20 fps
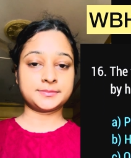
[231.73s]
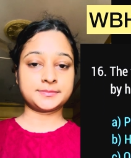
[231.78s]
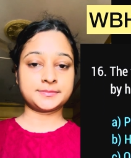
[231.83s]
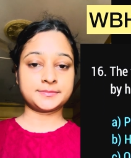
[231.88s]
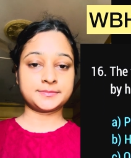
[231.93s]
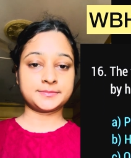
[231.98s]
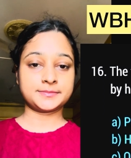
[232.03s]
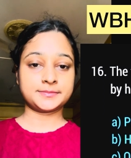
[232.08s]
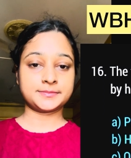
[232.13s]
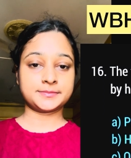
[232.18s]

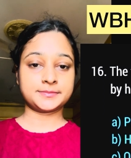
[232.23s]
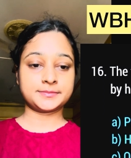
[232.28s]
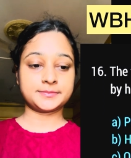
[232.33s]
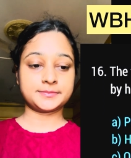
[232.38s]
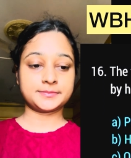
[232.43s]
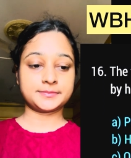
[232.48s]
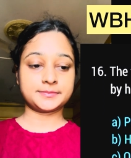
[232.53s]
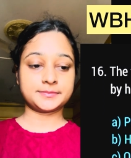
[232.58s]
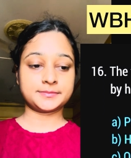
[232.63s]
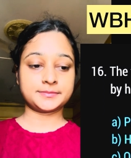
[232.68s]

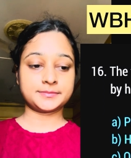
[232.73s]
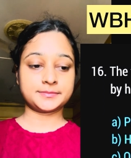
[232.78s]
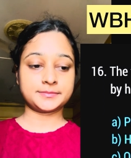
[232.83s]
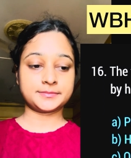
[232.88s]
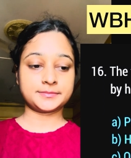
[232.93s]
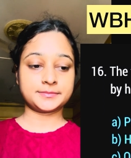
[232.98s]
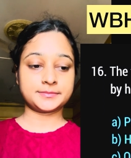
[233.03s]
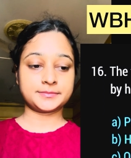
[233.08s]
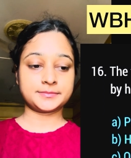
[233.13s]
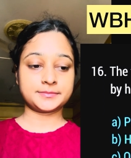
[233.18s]

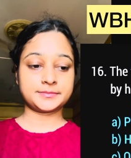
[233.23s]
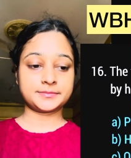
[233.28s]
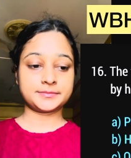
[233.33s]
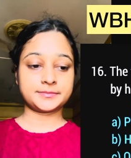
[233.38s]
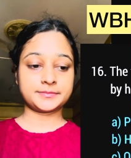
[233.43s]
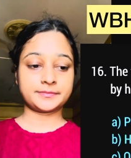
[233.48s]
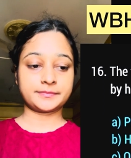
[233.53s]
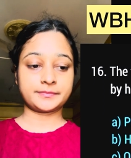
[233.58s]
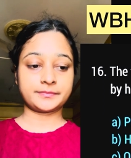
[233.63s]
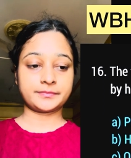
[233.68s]

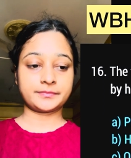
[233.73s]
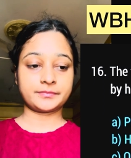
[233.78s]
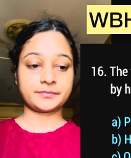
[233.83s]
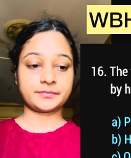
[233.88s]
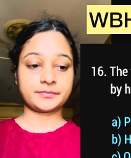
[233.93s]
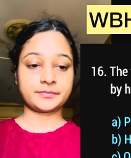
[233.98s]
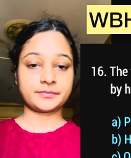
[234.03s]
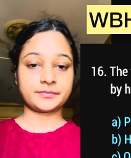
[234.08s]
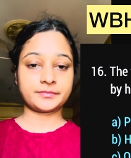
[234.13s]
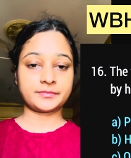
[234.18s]
[no speech]